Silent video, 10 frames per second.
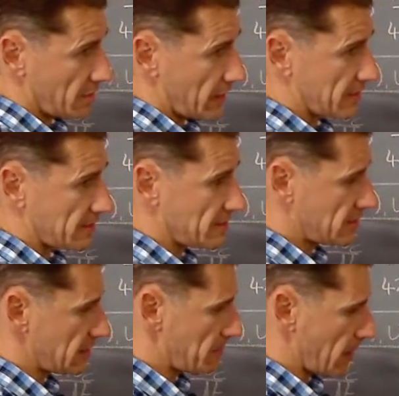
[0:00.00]
that's a
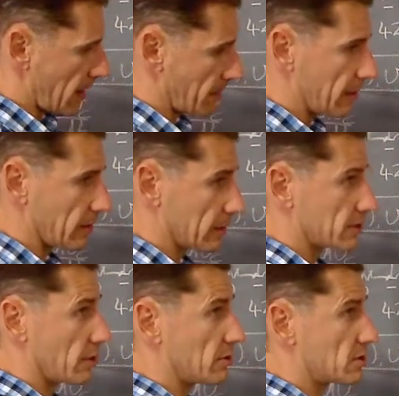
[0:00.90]
steep uphill,
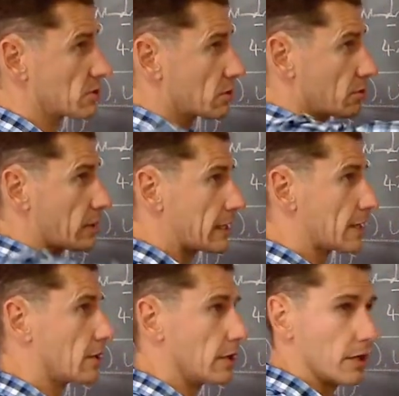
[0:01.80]
so it's quickly
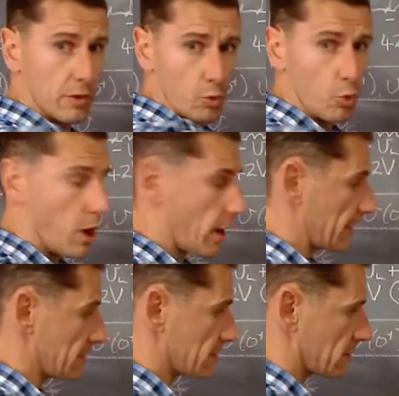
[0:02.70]
going to
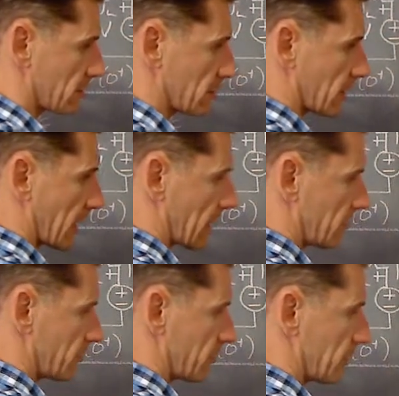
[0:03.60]
rise. So the
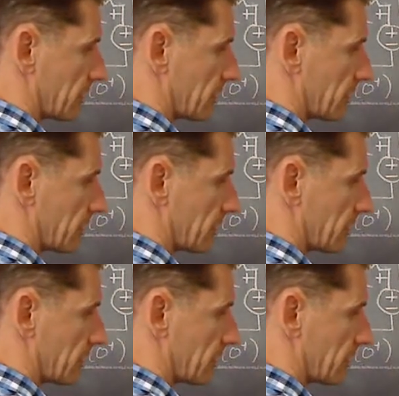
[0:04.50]
current through the